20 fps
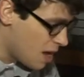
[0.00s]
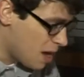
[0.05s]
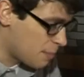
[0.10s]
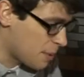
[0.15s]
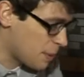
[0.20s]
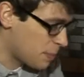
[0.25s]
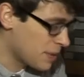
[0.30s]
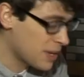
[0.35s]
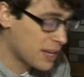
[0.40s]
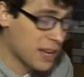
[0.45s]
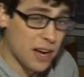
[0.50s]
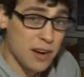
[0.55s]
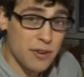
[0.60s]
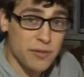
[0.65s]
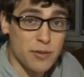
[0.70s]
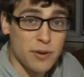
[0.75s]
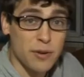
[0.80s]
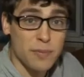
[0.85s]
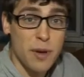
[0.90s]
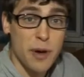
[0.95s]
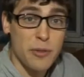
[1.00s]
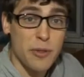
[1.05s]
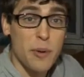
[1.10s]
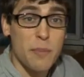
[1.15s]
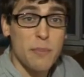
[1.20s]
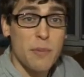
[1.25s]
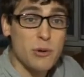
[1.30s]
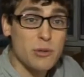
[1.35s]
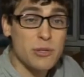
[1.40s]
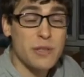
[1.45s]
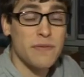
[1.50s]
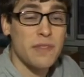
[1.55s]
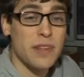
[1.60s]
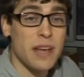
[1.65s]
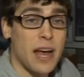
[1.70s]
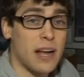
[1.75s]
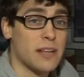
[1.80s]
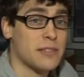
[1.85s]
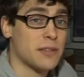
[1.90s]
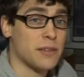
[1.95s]
But be careful, although most of
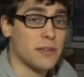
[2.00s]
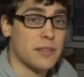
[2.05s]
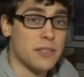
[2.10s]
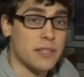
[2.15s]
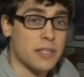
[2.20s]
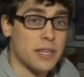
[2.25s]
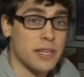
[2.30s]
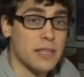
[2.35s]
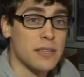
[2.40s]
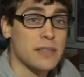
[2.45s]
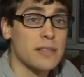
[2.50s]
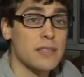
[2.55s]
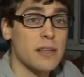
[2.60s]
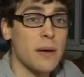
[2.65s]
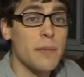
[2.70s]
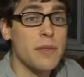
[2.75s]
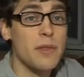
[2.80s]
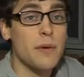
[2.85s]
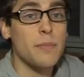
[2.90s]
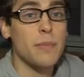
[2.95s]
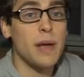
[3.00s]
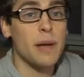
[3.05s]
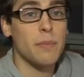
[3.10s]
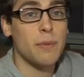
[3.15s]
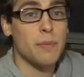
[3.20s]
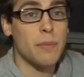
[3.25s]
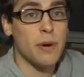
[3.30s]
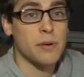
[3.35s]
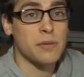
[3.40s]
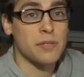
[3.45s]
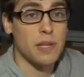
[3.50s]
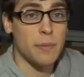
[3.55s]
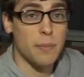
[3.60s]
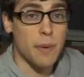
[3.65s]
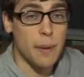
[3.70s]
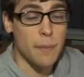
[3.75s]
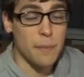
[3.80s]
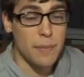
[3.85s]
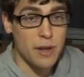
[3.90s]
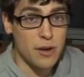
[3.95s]
the ads are legit, some of them may be posted
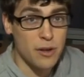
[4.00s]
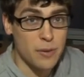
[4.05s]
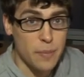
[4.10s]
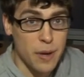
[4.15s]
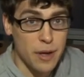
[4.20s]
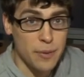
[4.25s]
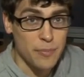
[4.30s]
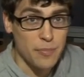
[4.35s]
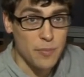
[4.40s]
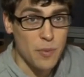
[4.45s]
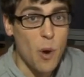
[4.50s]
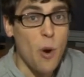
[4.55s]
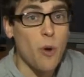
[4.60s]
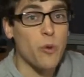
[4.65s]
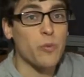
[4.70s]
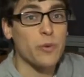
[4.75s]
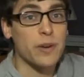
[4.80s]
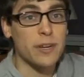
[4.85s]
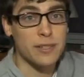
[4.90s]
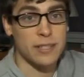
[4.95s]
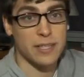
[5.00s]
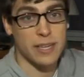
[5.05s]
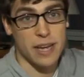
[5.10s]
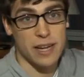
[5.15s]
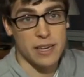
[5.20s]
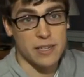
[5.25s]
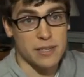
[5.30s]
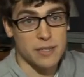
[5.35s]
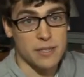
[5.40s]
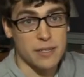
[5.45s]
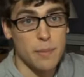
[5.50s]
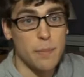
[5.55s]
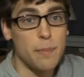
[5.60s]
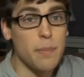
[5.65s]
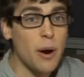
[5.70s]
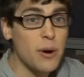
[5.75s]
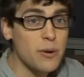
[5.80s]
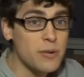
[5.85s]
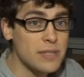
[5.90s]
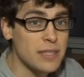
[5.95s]
by middlemen or realty agents
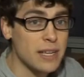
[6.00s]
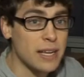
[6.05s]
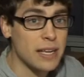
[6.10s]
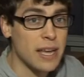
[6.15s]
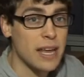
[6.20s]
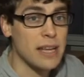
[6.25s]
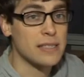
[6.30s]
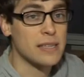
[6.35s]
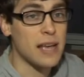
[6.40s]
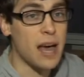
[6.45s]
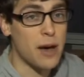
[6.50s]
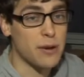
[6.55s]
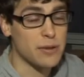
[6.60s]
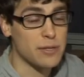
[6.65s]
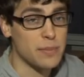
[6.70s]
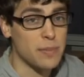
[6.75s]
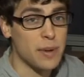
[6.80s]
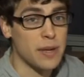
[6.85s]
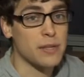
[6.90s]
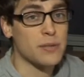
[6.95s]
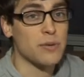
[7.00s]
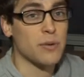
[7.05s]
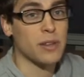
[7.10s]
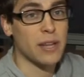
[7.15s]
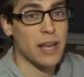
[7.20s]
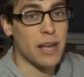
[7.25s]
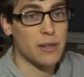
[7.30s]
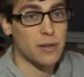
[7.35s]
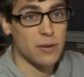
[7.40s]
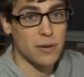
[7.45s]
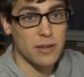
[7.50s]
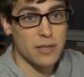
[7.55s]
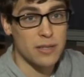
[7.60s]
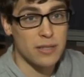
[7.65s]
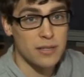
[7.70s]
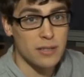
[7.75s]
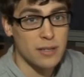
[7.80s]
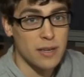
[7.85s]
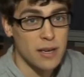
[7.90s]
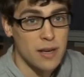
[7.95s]
posing as housemates or
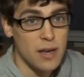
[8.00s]
landlords.